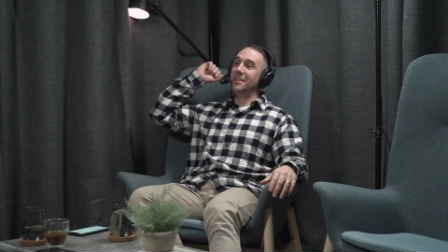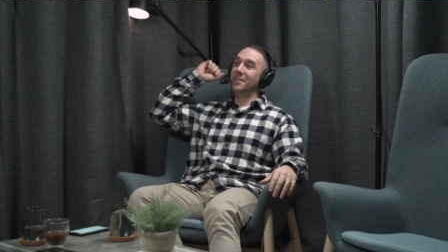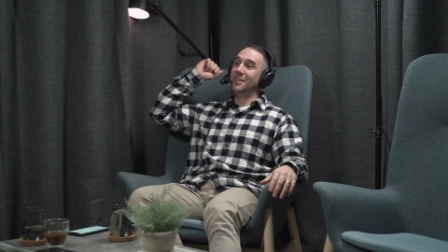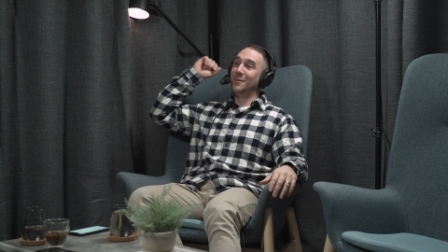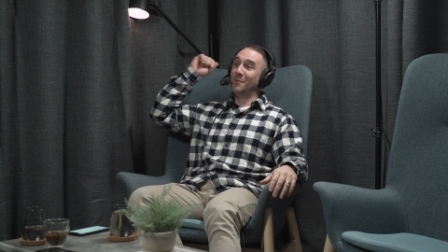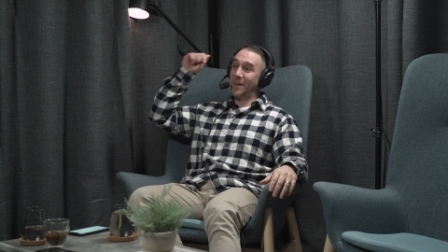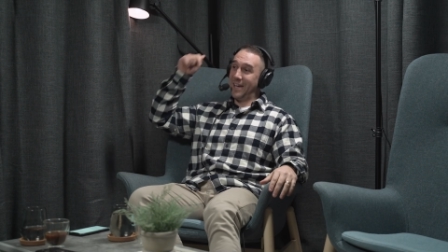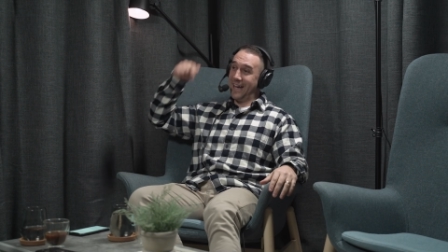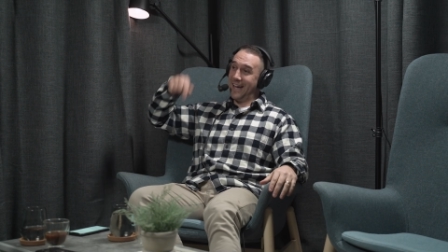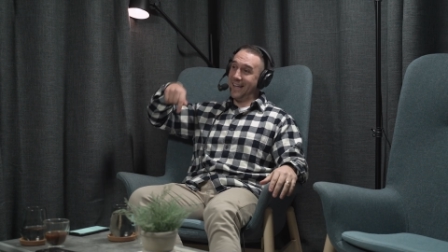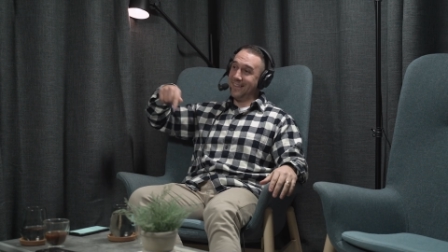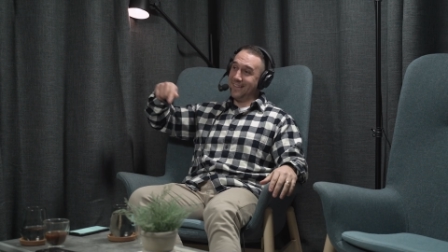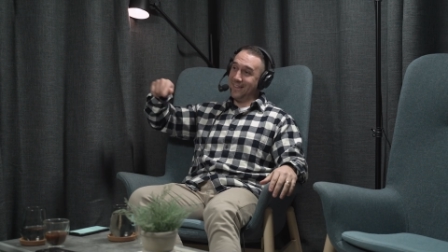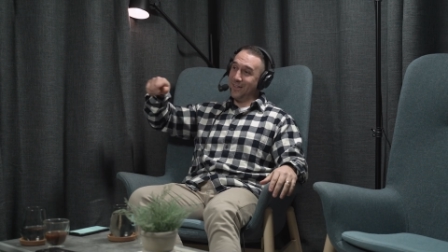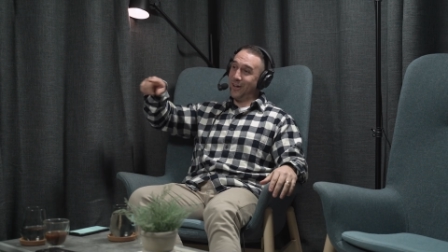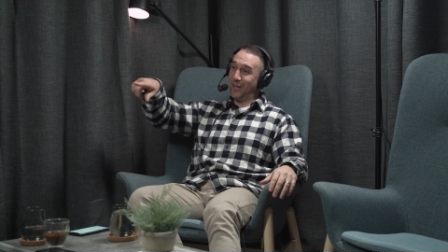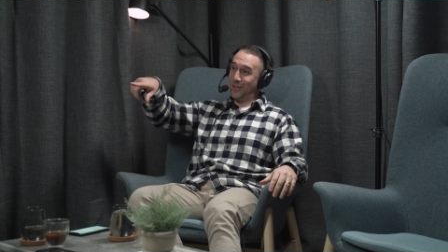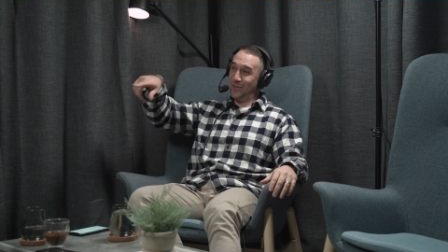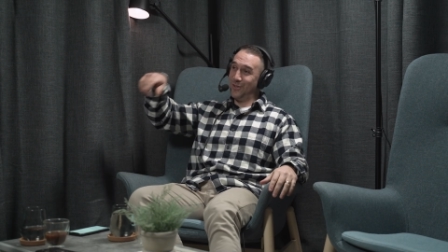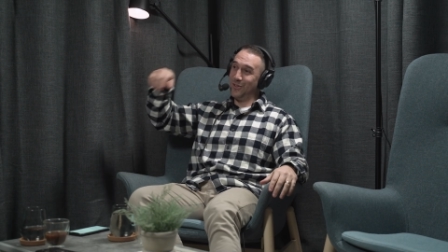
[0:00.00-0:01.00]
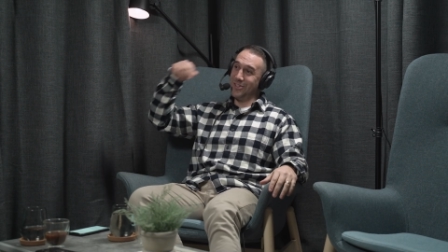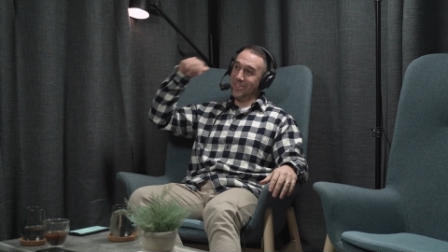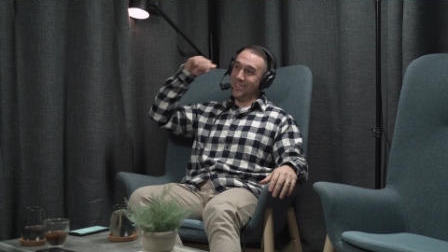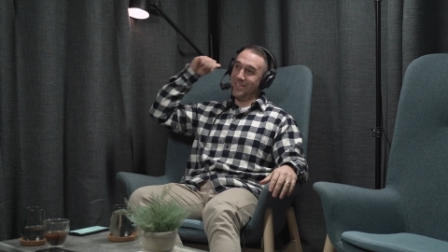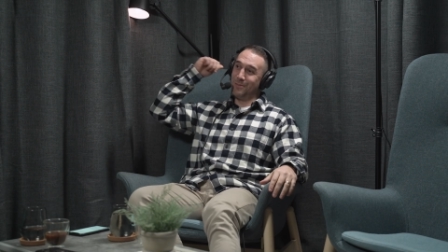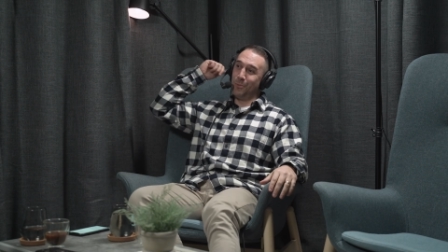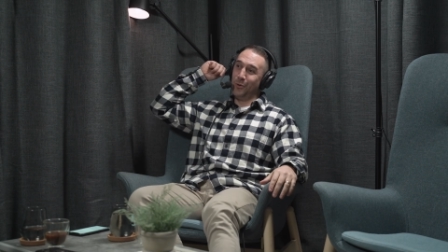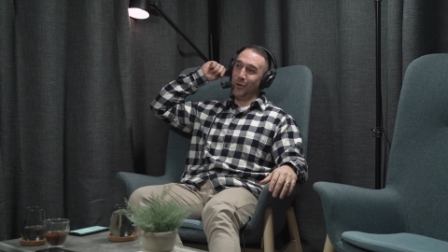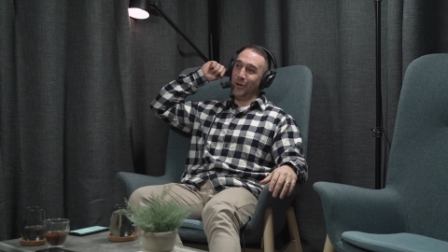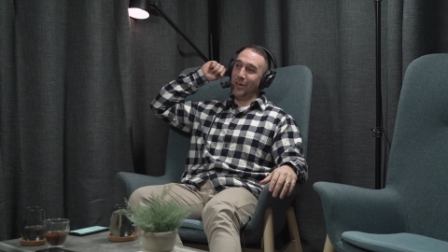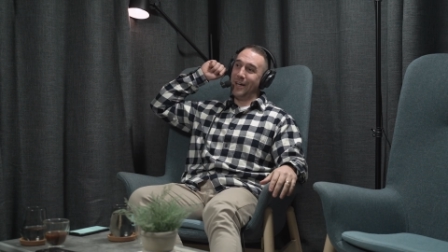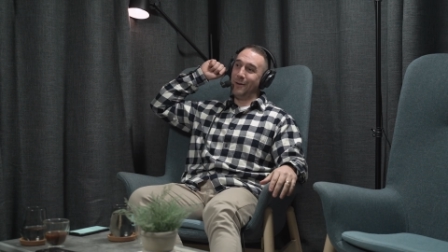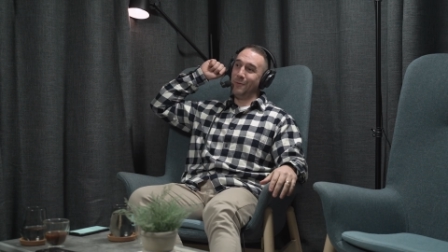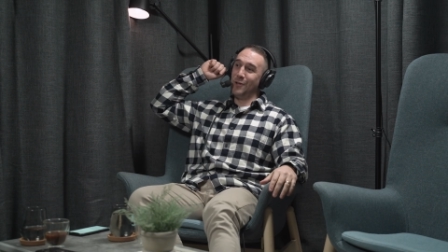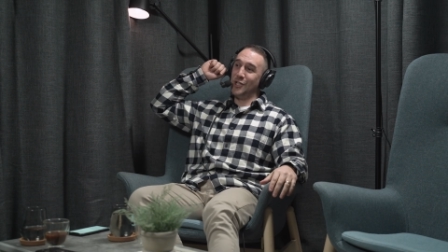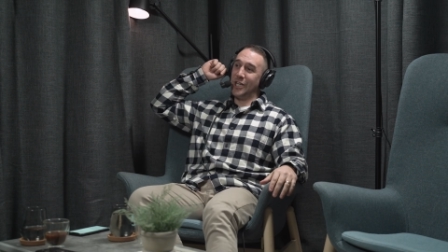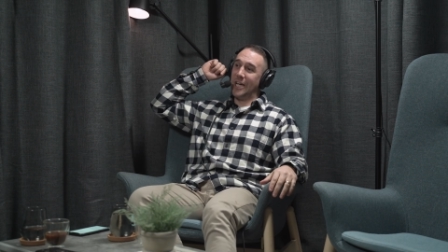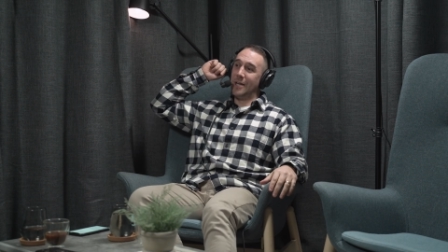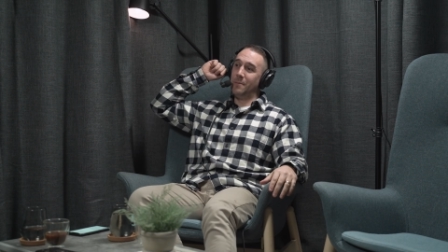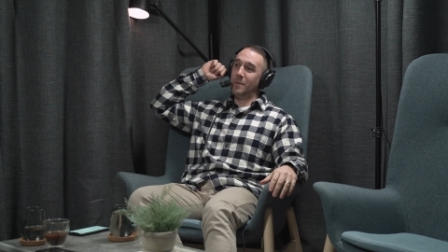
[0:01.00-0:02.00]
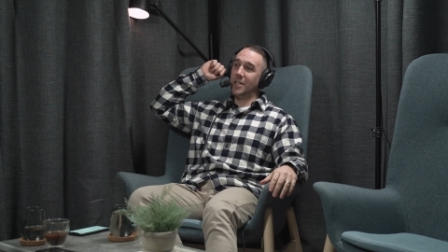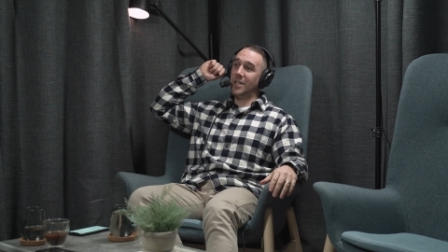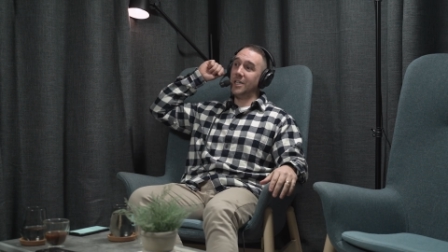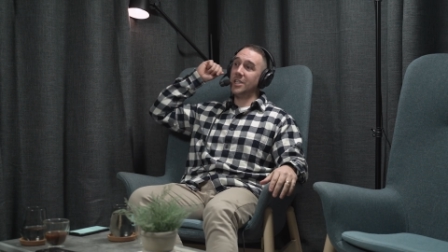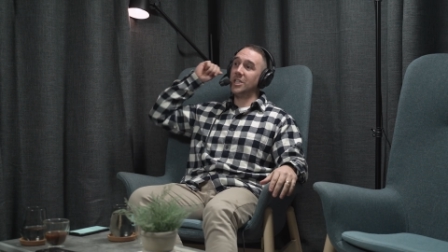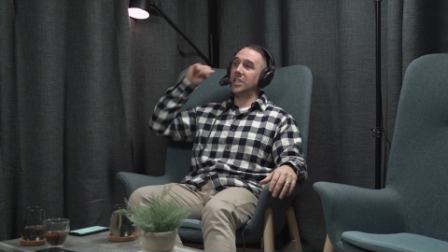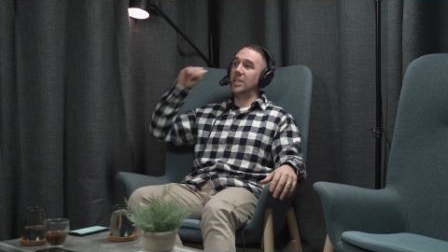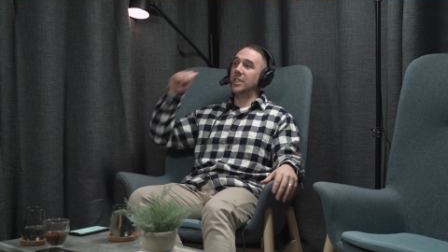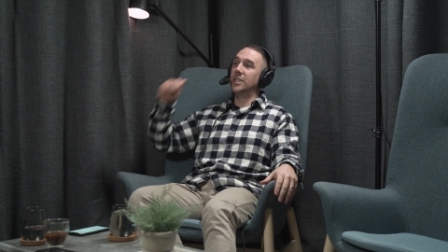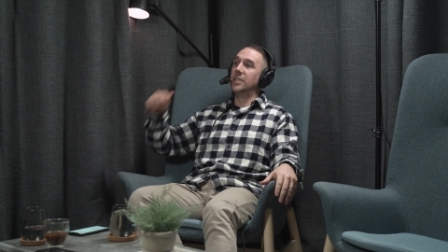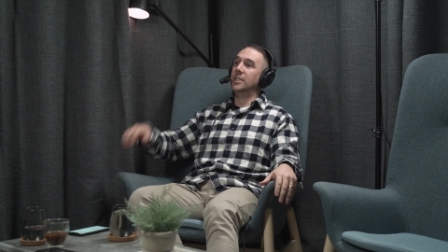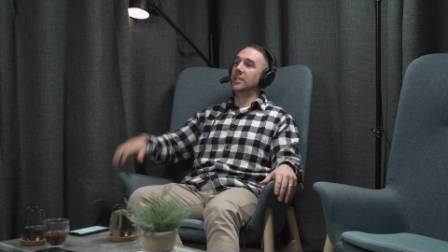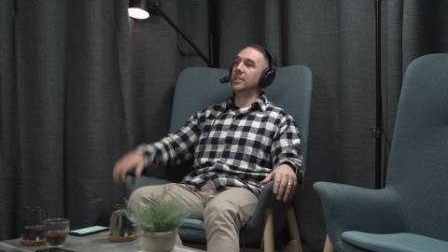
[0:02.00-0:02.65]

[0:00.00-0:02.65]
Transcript: that we had like you just pointed out with Jamie last year,